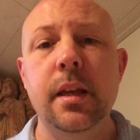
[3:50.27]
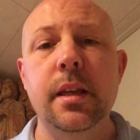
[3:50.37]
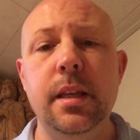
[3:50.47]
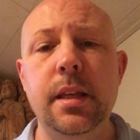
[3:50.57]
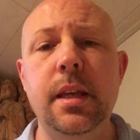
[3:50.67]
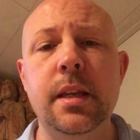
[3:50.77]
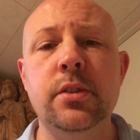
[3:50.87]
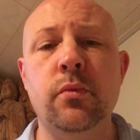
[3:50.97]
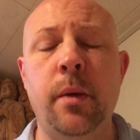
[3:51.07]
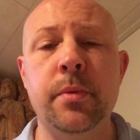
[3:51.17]
He is
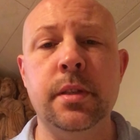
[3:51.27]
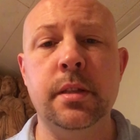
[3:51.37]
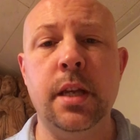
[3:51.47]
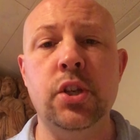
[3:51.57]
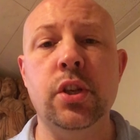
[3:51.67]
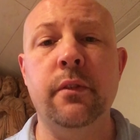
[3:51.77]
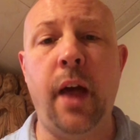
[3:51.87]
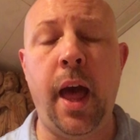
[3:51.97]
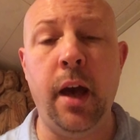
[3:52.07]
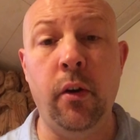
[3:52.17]
a representation of
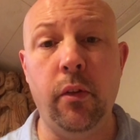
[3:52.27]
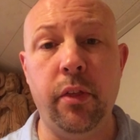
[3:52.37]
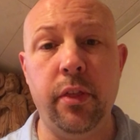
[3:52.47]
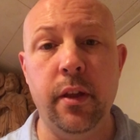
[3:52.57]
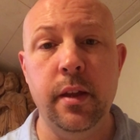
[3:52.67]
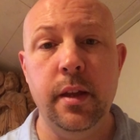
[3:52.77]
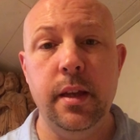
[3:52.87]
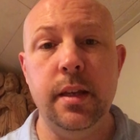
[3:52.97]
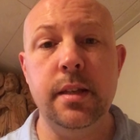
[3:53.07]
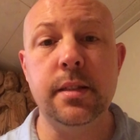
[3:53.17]
health.
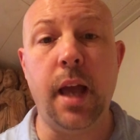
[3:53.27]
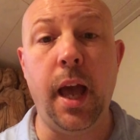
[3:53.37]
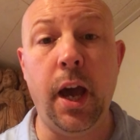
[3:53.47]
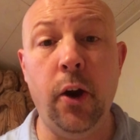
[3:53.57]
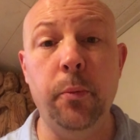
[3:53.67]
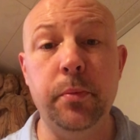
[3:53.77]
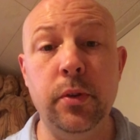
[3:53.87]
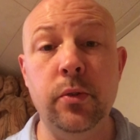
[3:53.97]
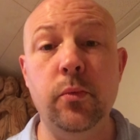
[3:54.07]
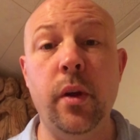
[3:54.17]
He is to help
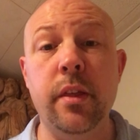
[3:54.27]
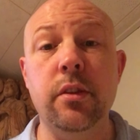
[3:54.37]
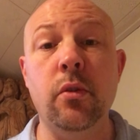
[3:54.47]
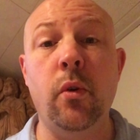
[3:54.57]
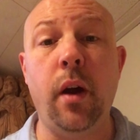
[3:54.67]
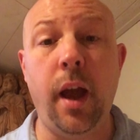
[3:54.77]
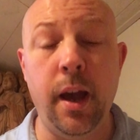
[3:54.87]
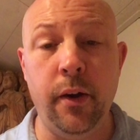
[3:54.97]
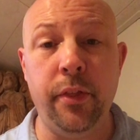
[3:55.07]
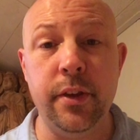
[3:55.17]
you with your
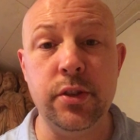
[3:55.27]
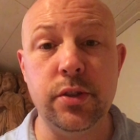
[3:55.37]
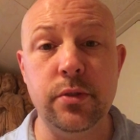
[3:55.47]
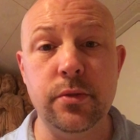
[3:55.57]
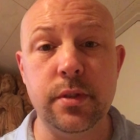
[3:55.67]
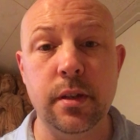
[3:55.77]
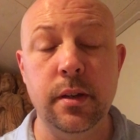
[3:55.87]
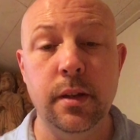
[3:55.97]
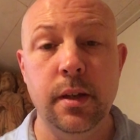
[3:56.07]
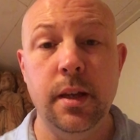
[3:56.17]
health issues.
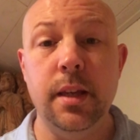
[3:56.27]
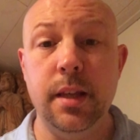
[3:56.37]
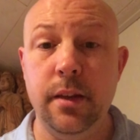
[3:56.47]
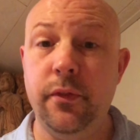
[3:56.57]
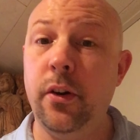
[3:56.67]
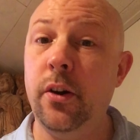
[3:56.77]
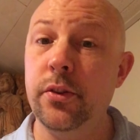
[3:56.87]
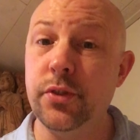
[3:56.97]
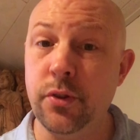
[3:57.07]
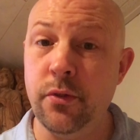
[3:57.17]
He
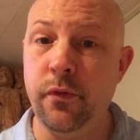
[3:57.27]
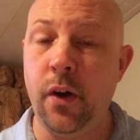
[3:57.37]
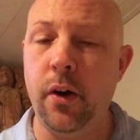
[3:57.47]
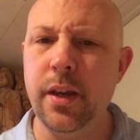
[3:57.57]
falls, you fall.